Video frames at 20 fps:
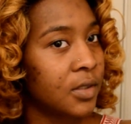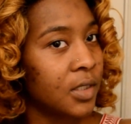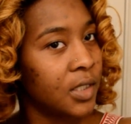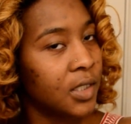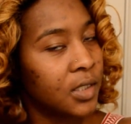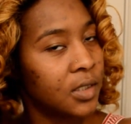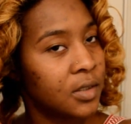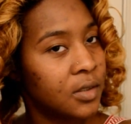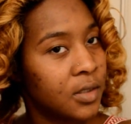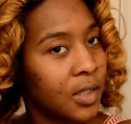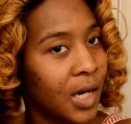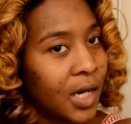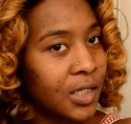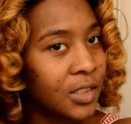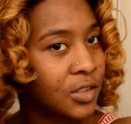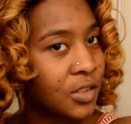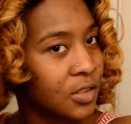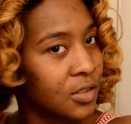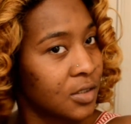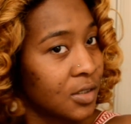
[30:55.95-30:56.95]
and I
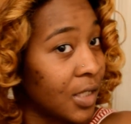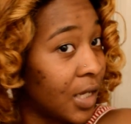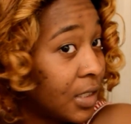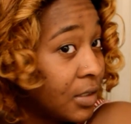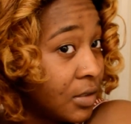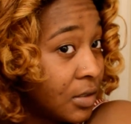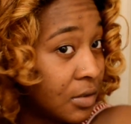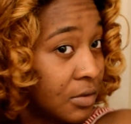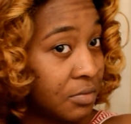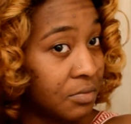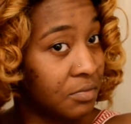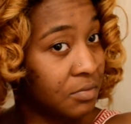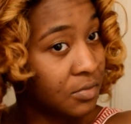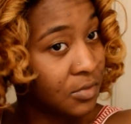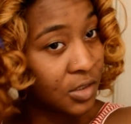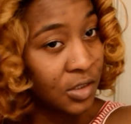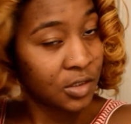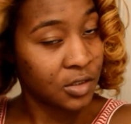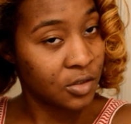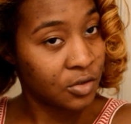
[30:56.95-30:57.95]
just like to
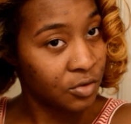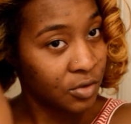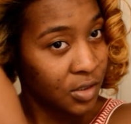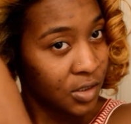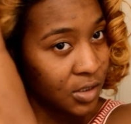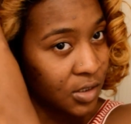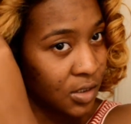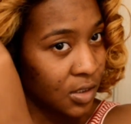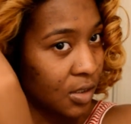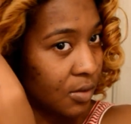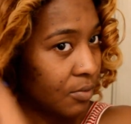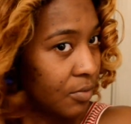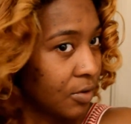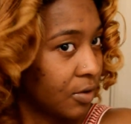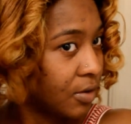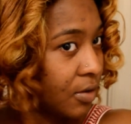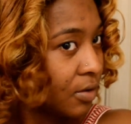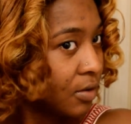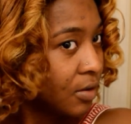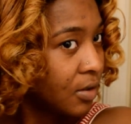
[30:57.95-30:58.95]
just do this number,